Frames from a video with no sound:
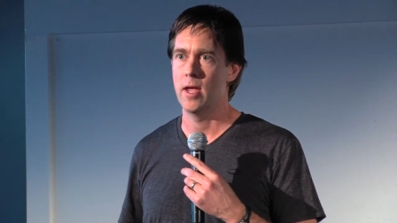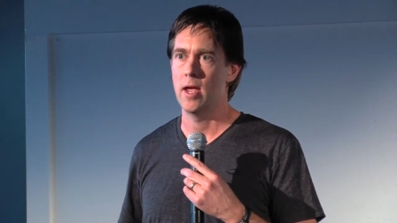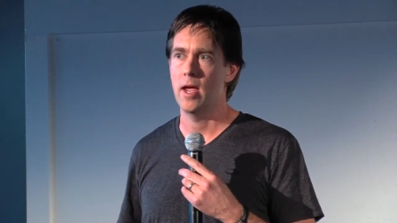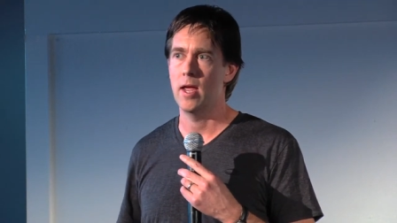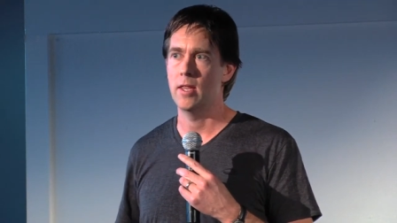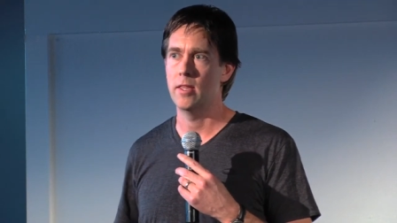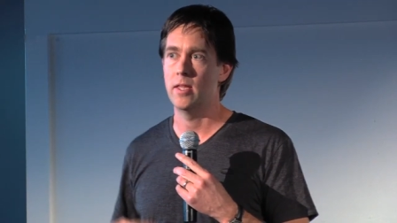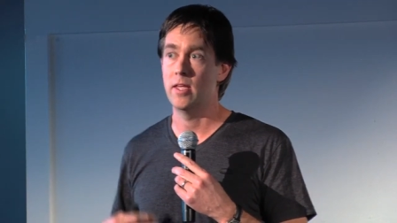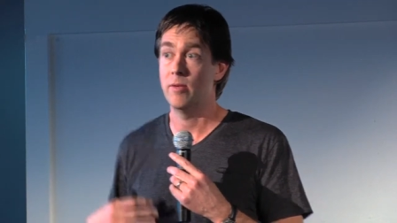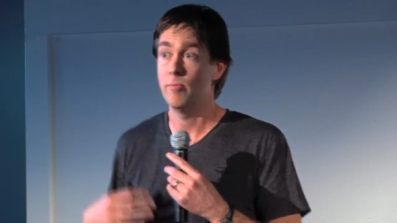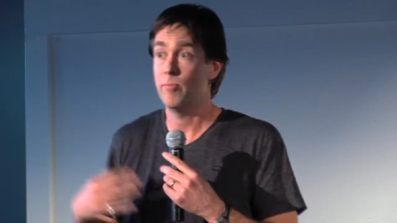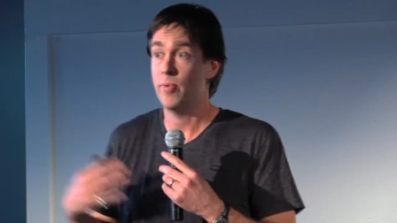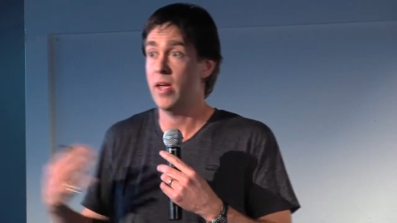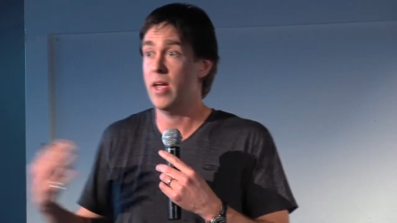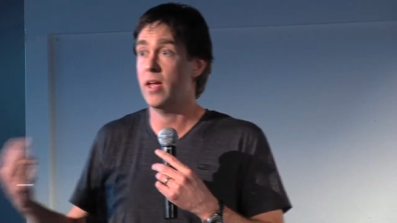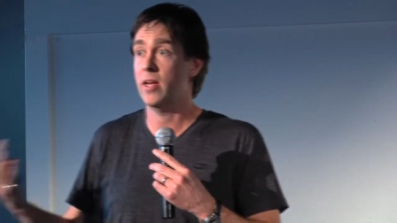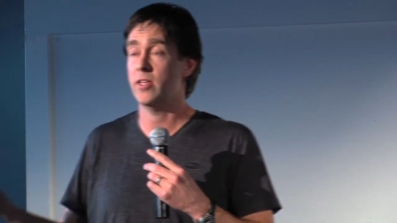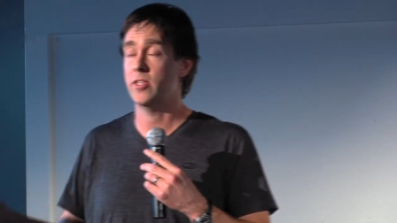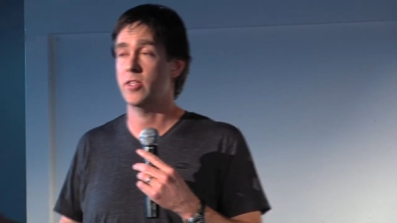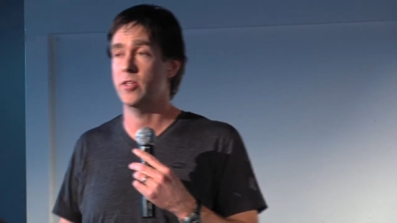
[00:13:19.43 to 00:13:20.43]
and the
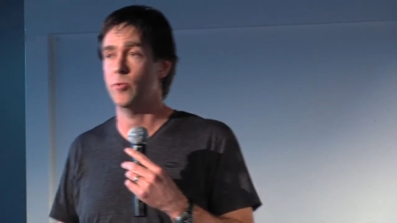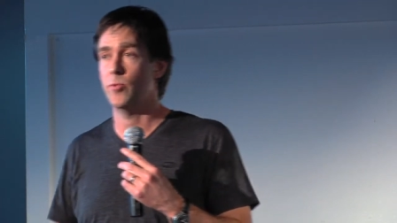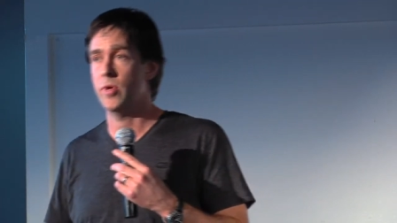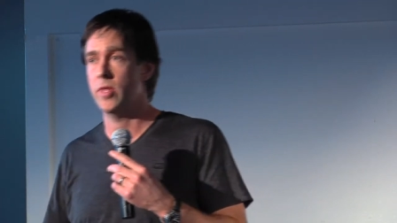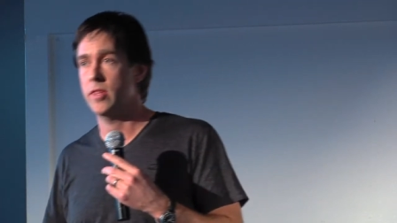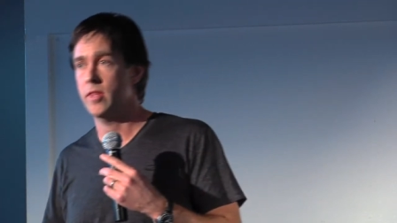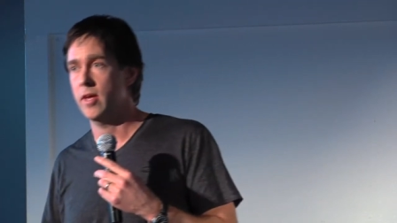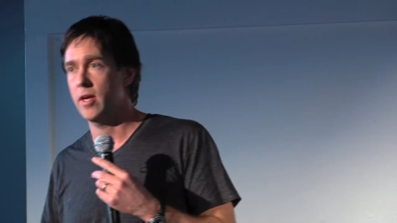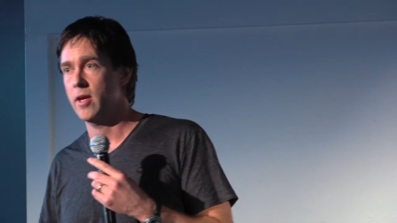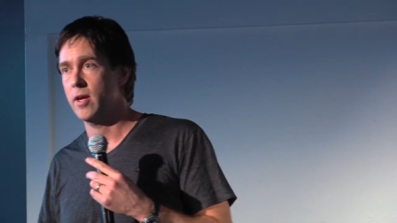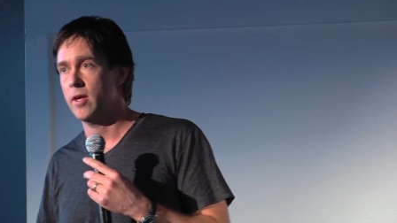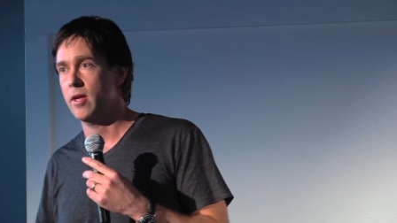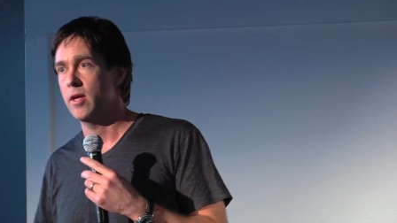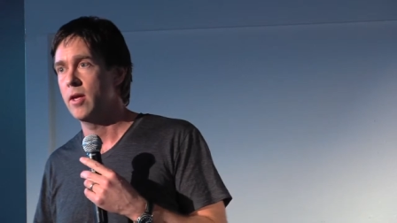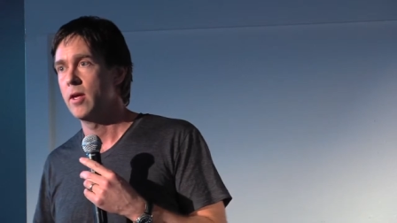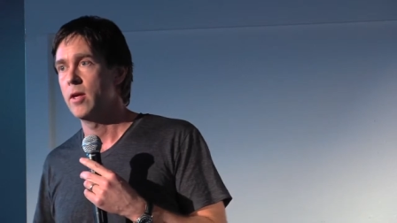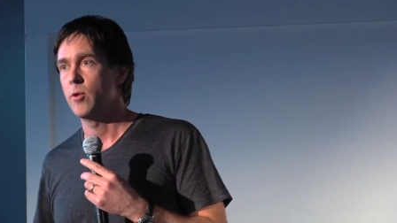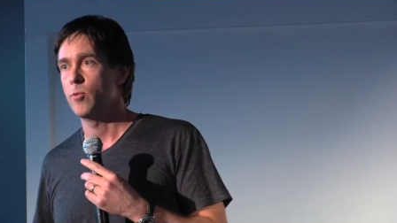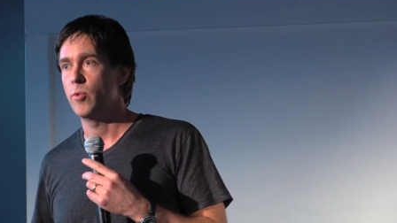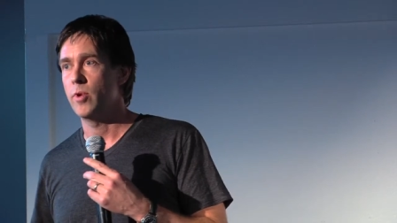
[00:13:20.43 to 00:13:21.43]
impact that we think
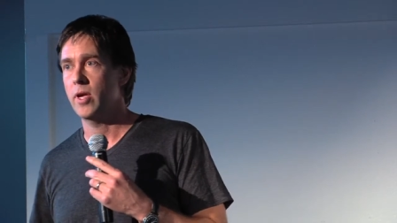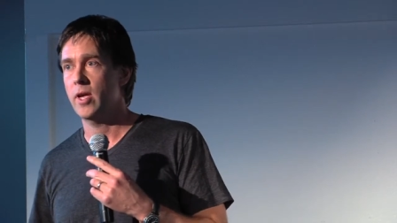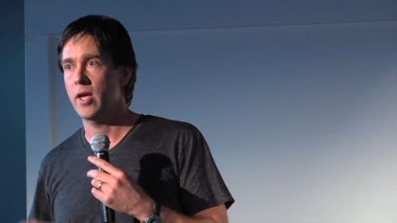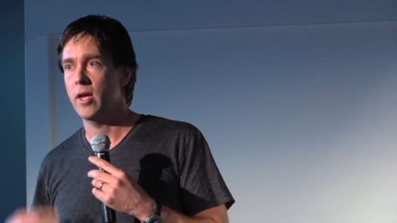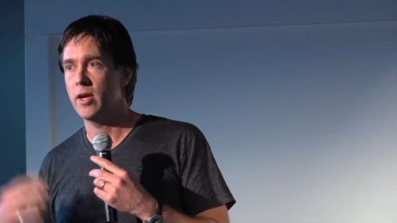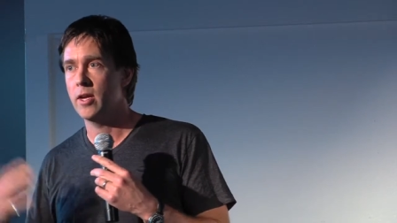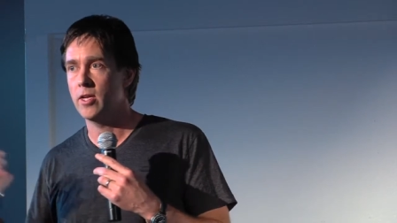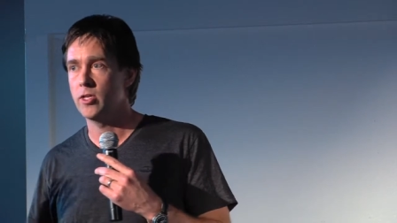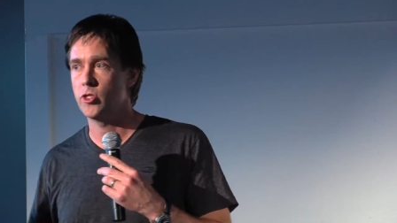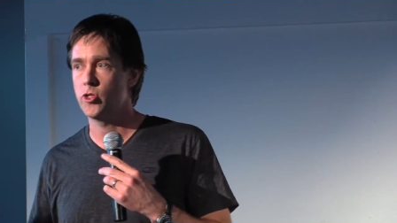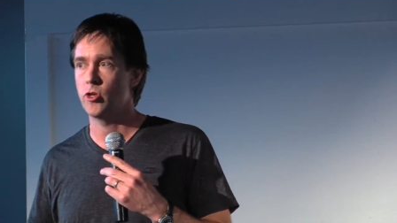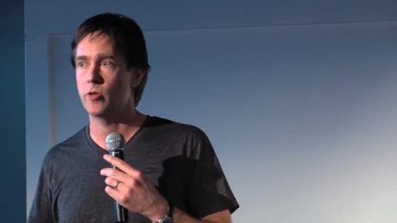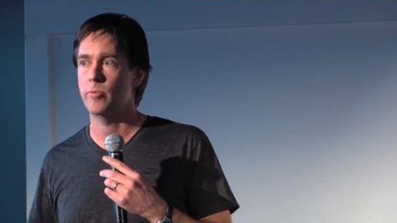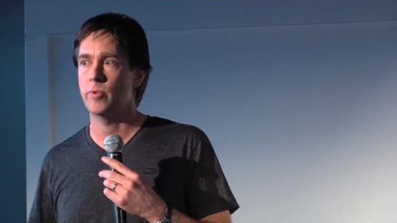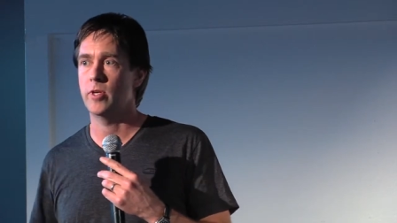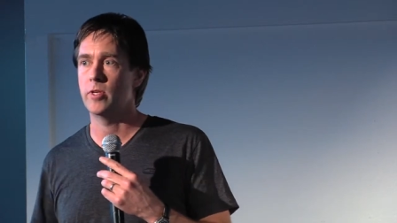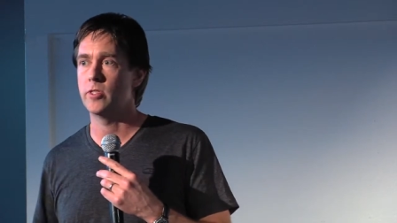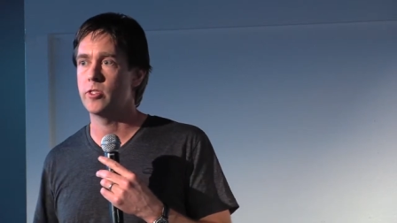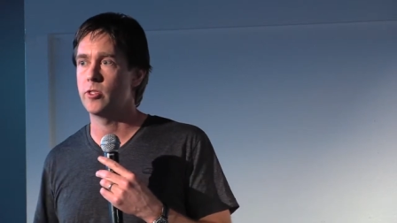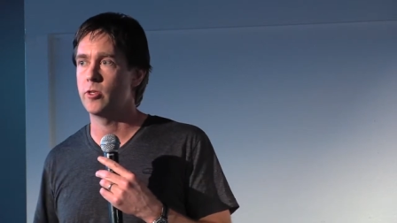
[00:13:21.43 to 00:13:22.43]
we can
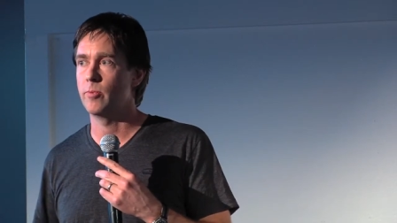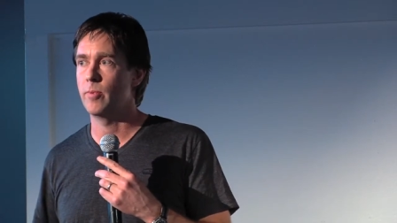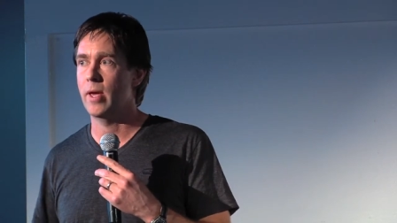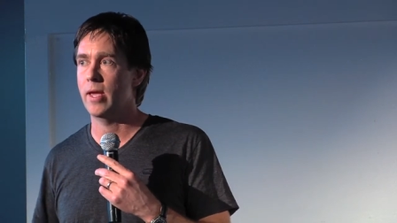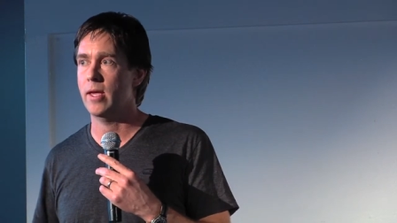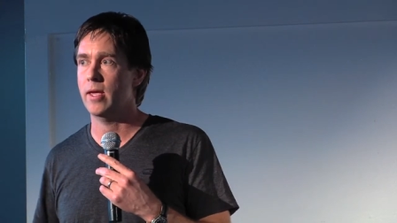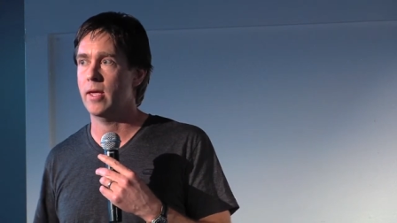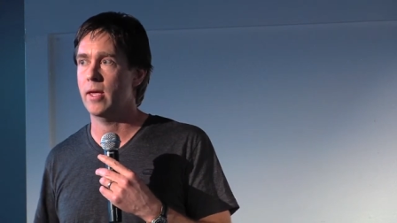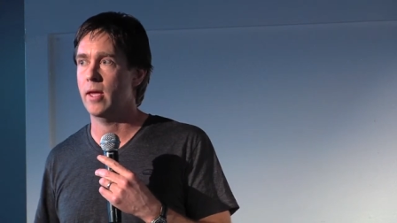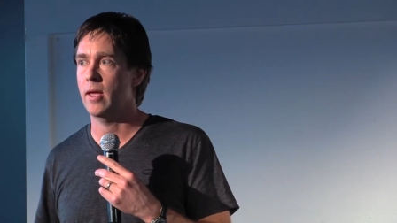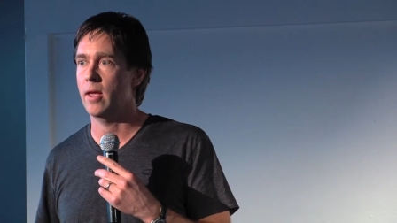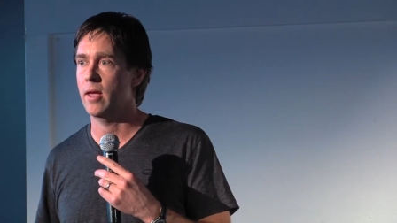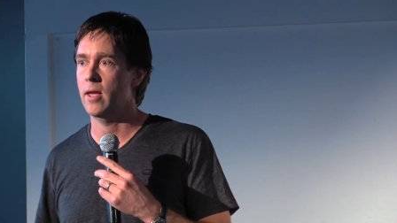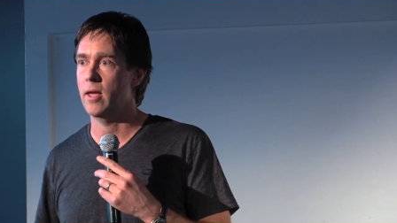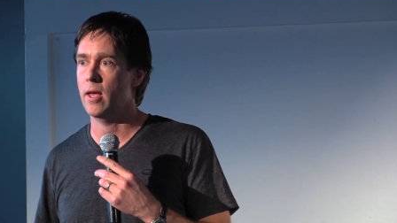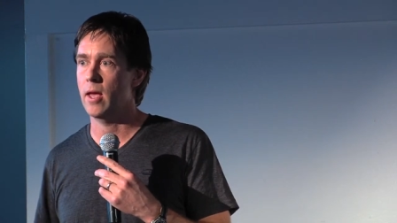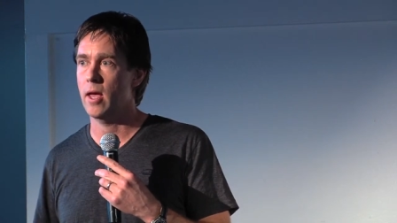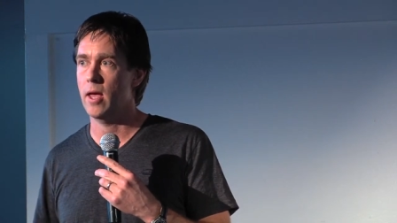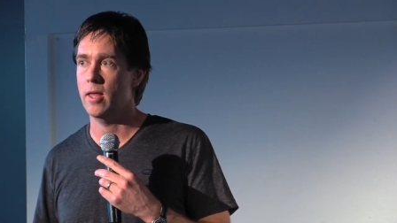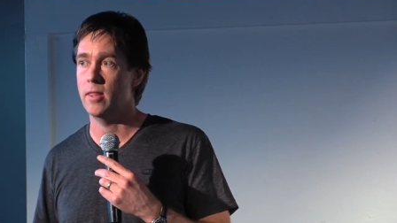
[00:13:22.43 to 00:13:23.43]
contribute to making